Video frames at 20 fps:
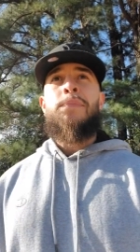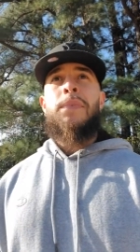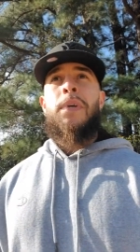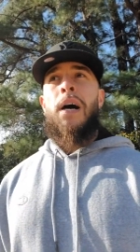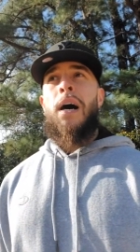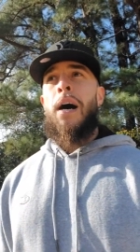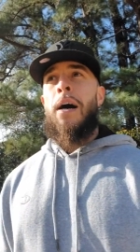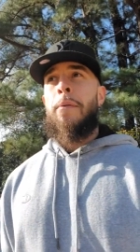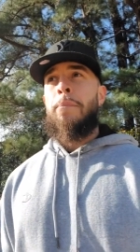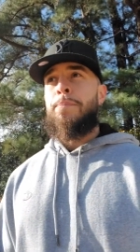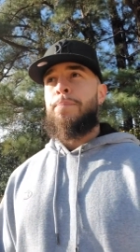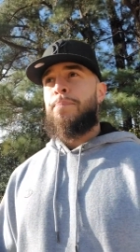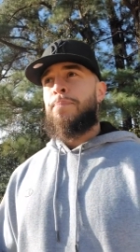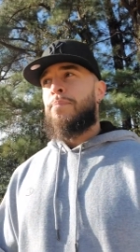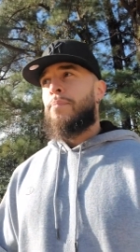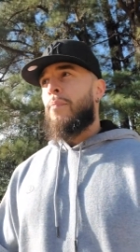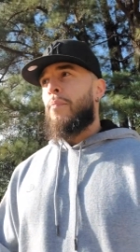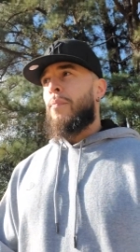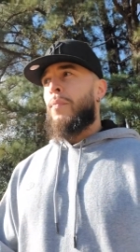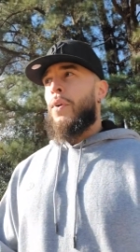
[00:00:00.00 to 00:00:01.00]

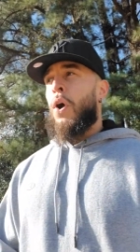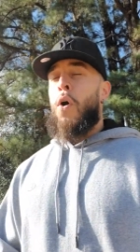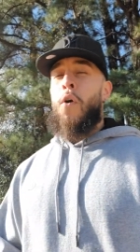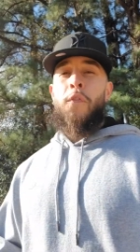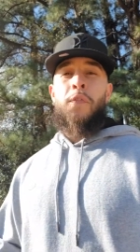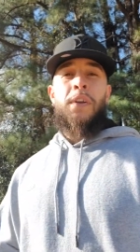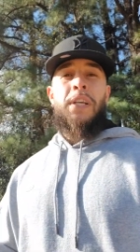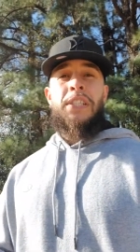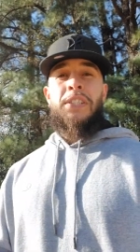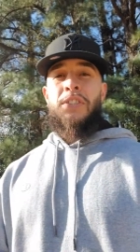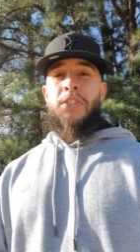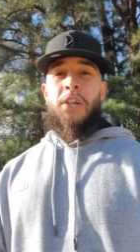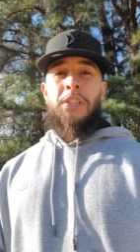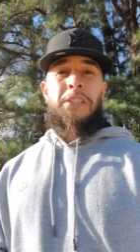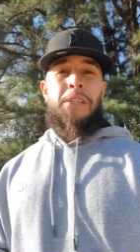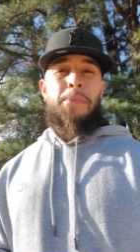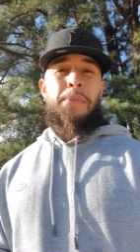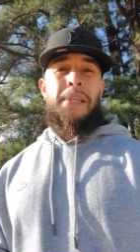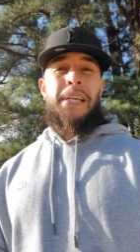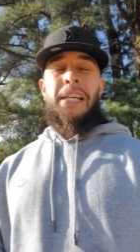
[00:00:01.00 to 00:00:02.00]
Hopefully it starts
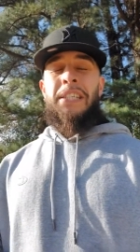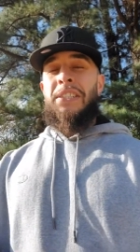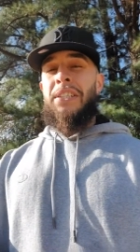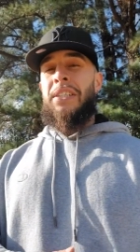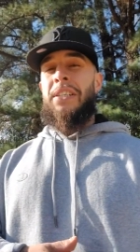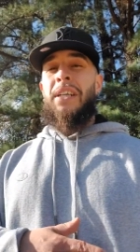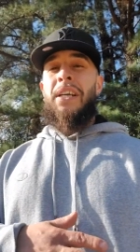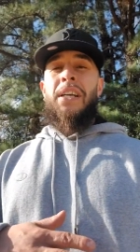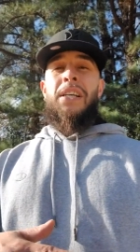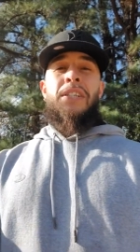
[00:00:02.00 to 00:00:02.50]
up the engine